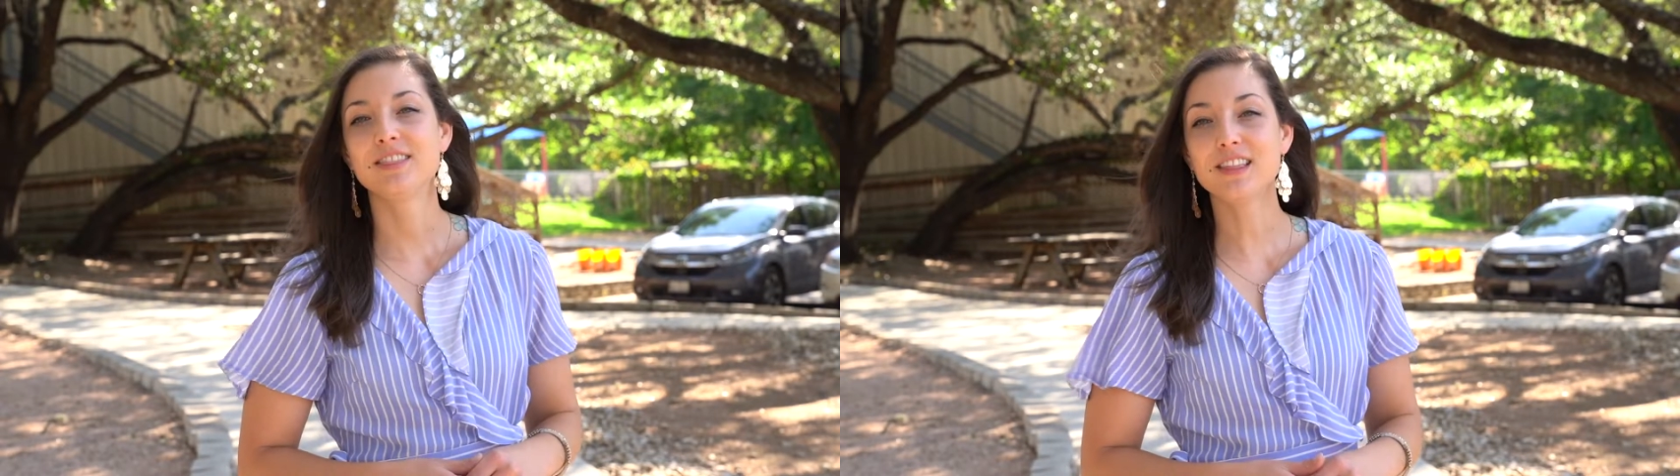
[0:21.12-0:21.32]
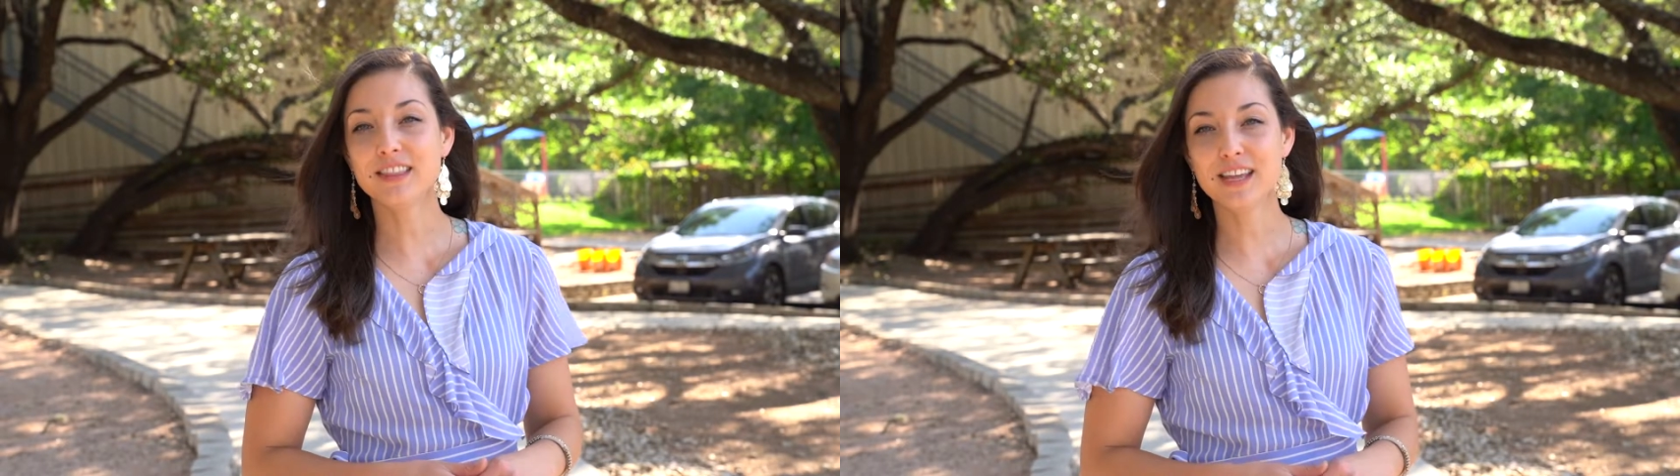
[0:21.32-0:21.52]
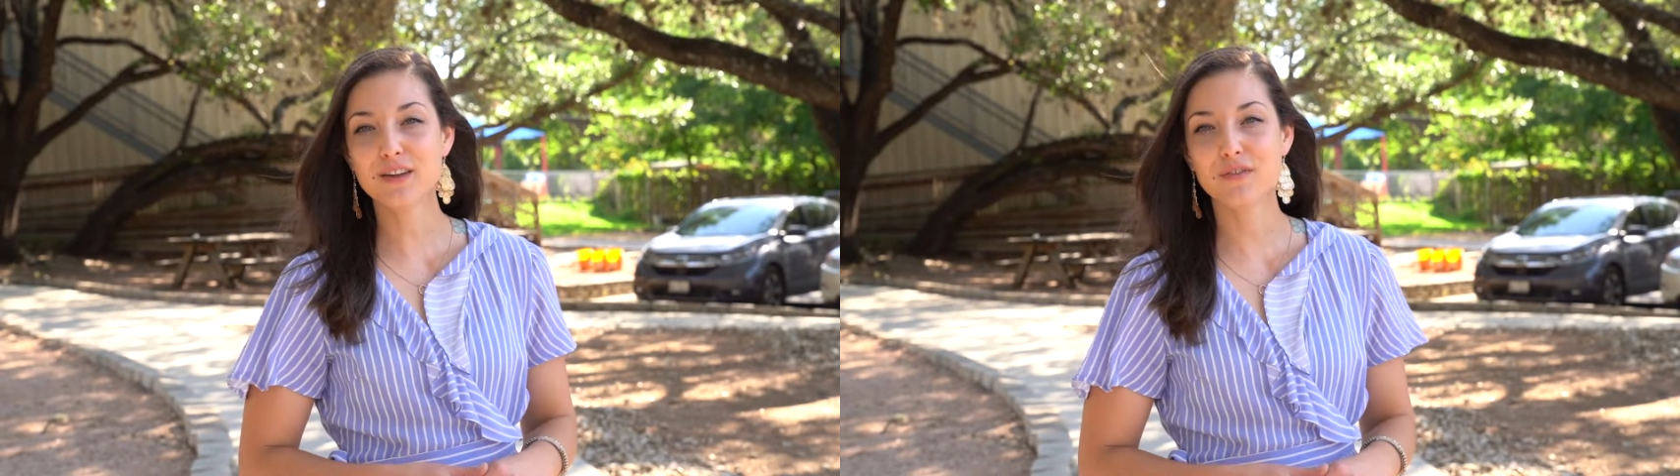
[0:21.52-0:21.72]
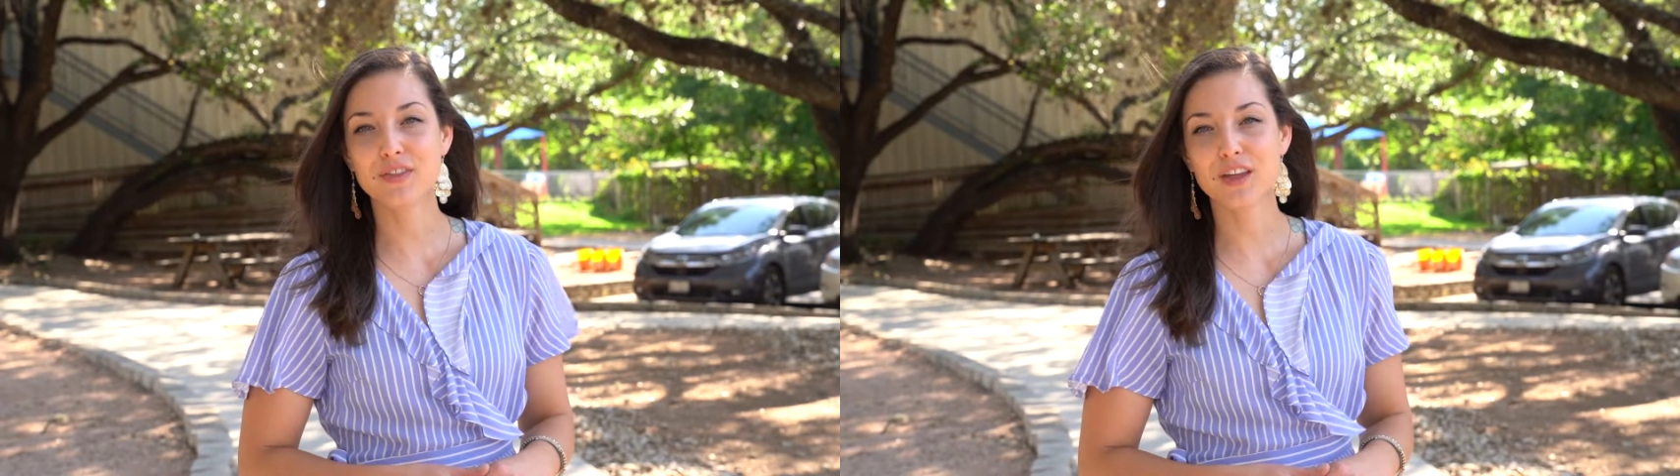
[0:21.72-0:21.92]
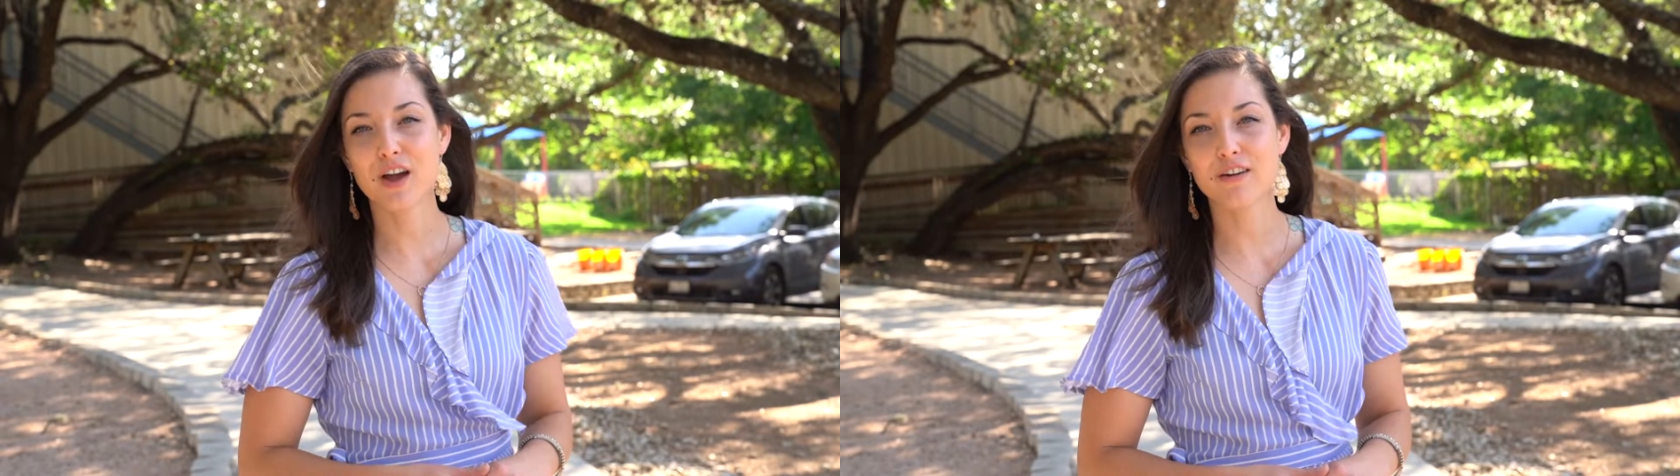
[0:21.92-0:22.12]
The link
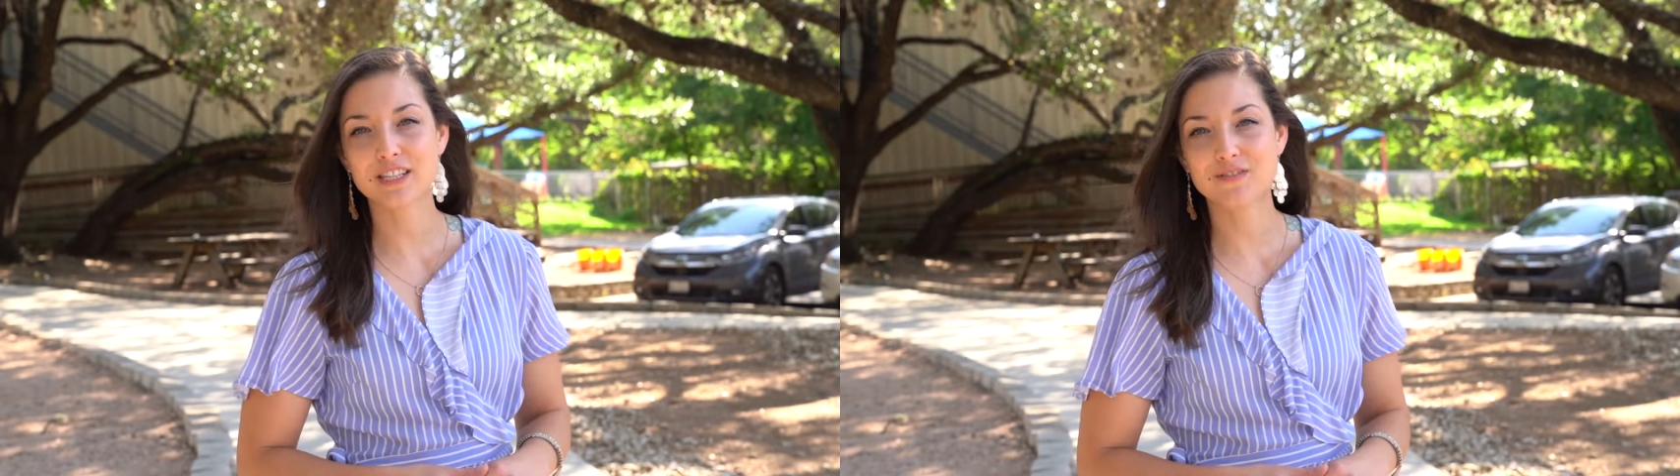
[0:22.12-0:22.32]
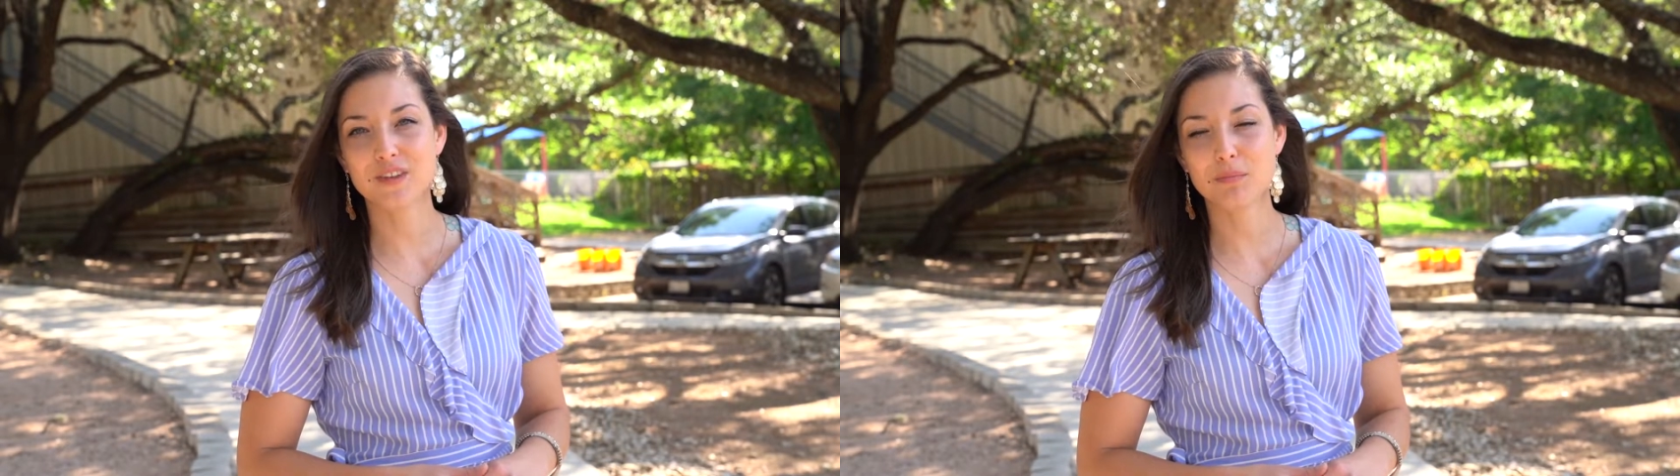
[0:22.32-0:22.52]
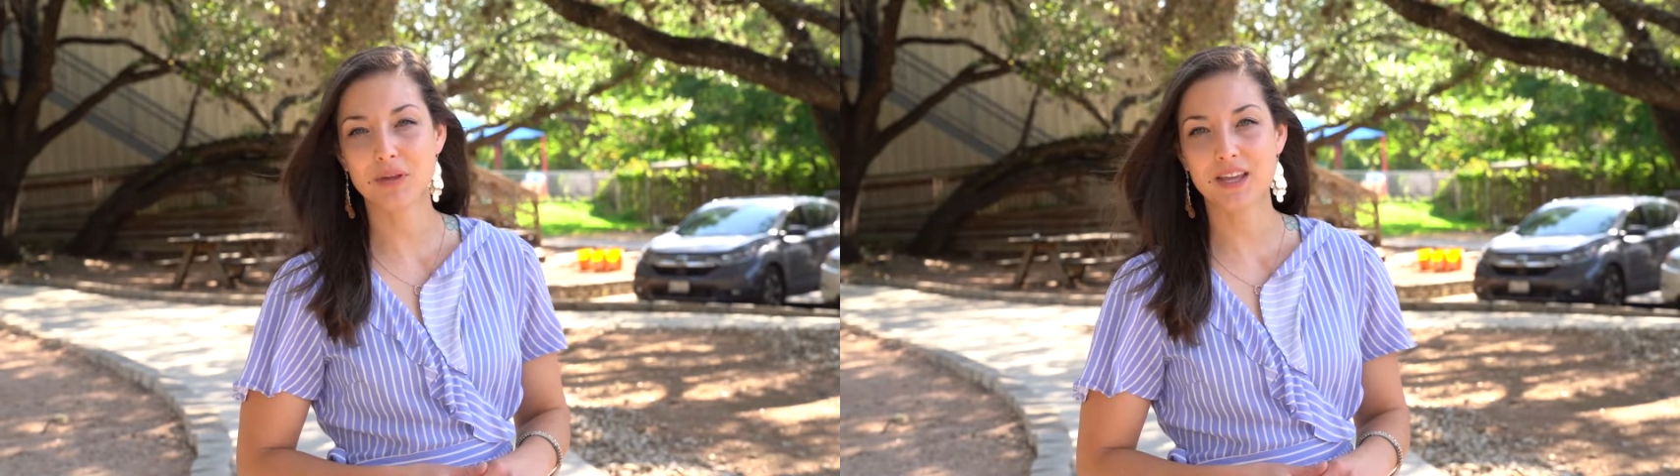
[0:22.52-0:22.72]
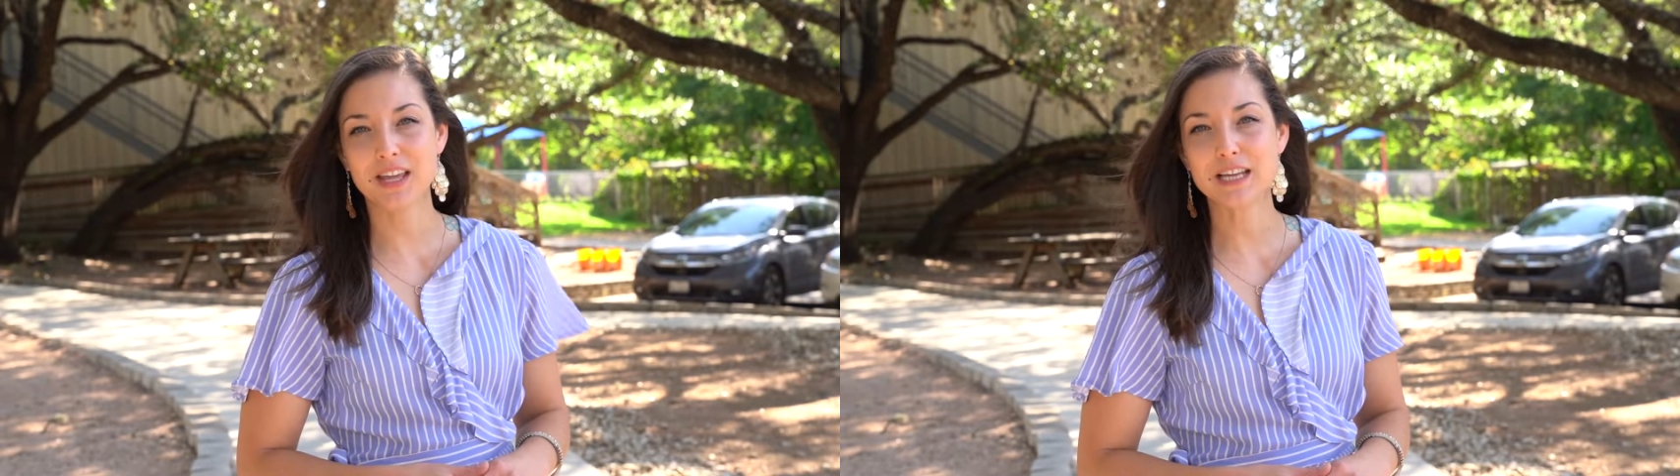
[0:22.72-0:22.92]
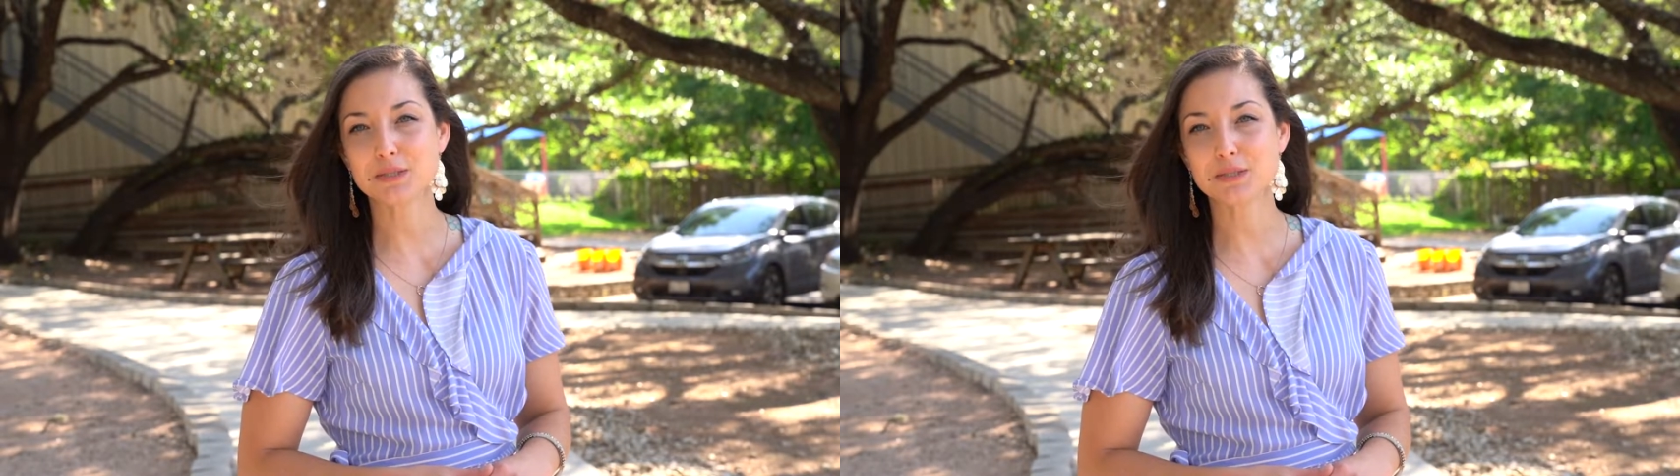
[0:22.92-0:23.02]
for the RSVP